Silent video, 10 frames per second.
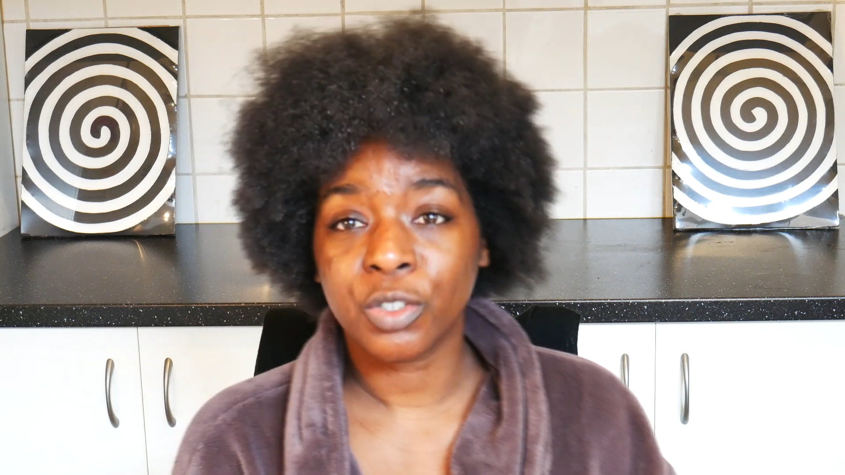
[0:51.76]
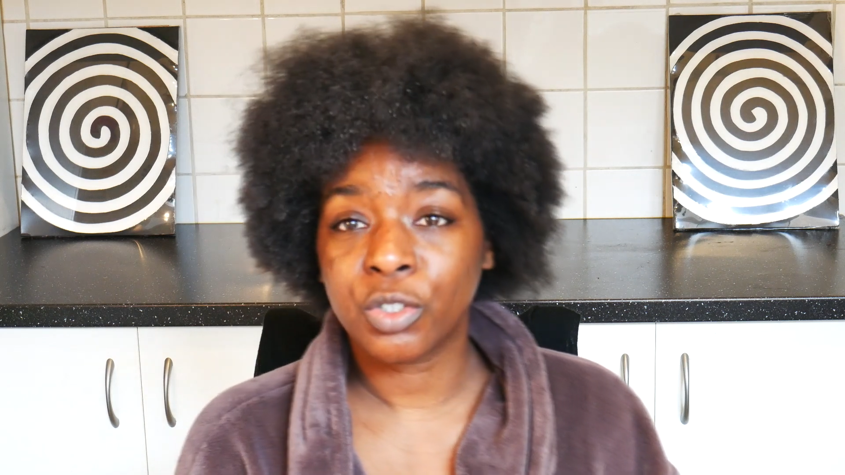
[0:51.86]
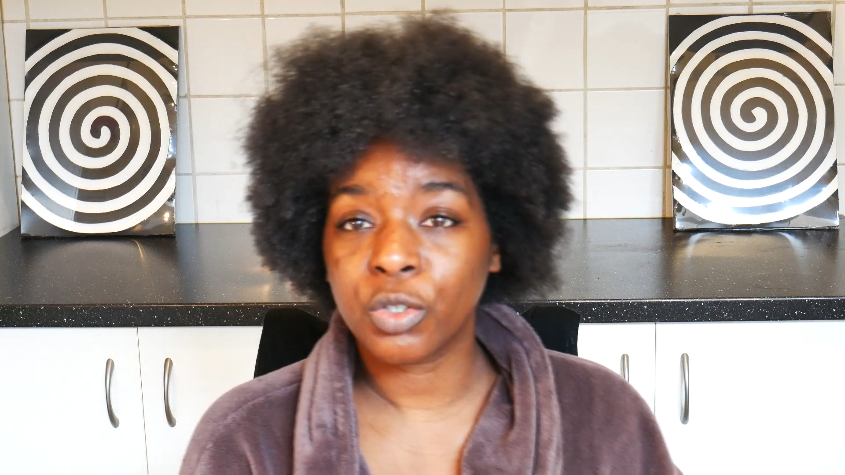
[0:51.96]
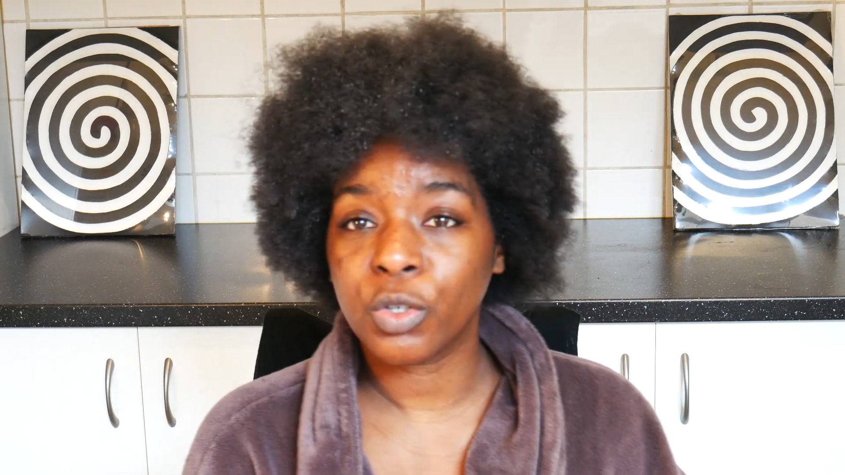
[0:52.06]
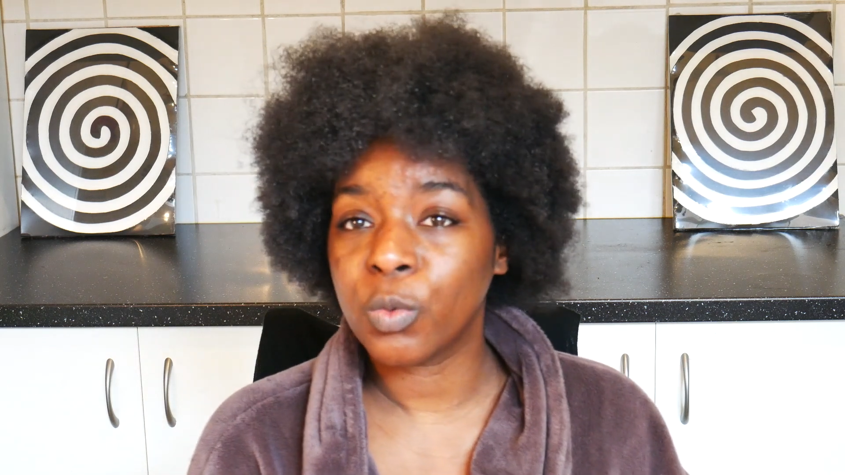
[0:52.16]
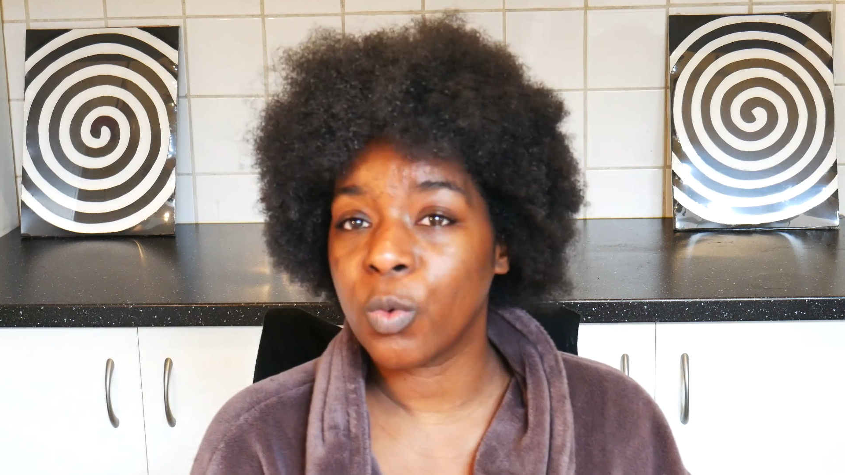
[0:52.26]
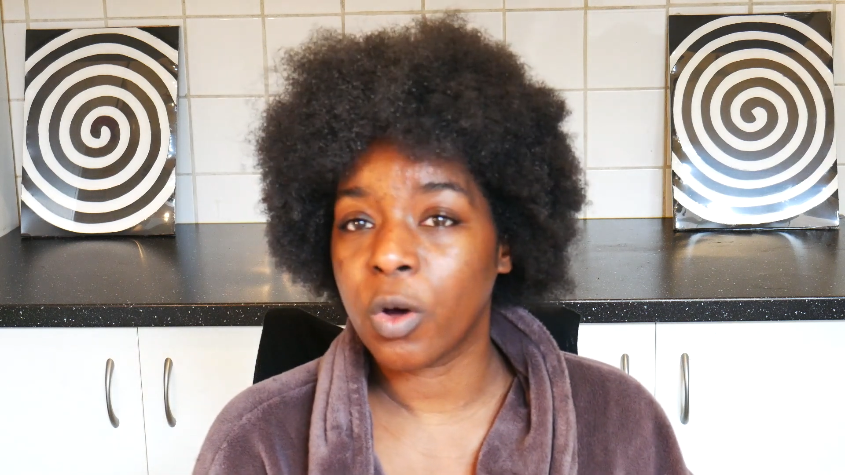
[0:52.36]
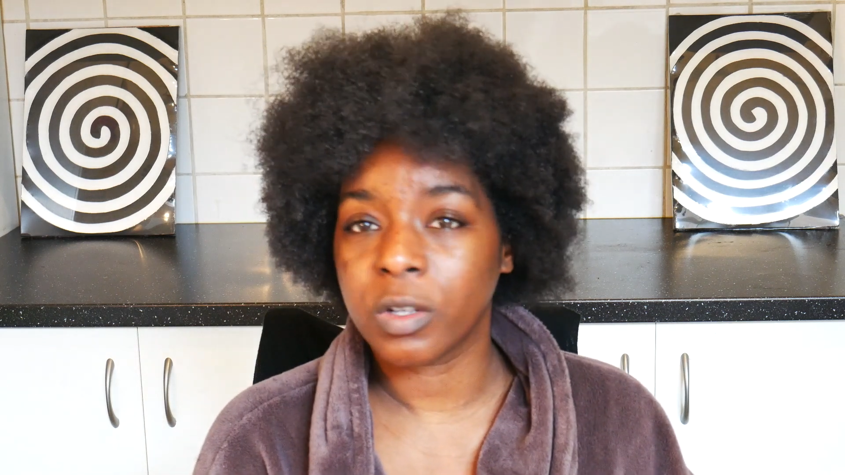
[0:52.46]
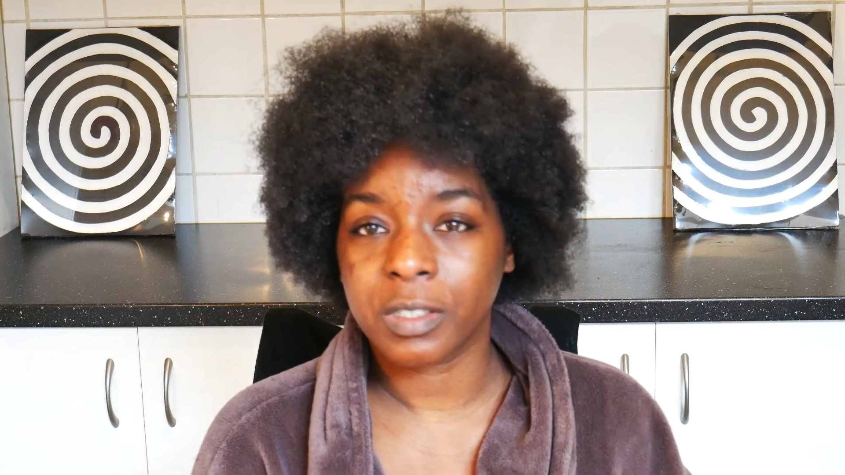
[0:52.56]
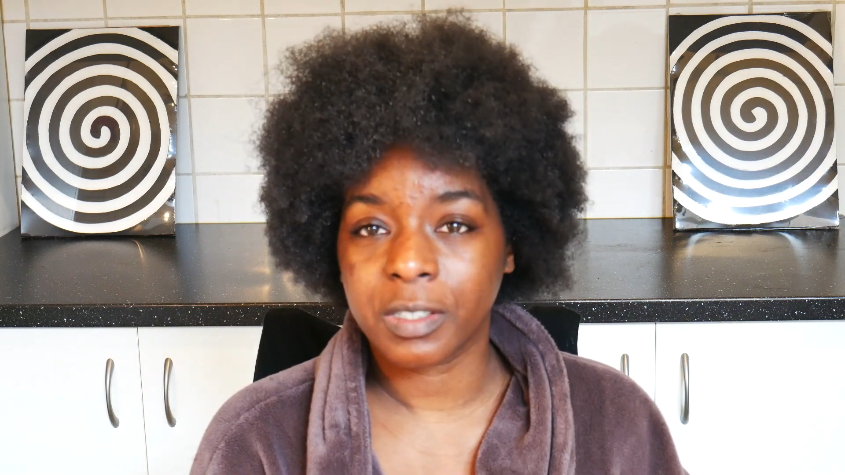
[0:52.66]
Do you
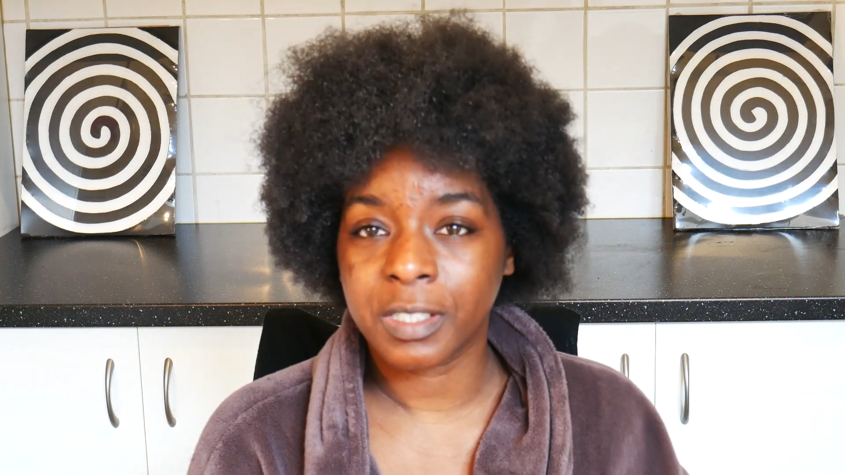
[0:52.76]
want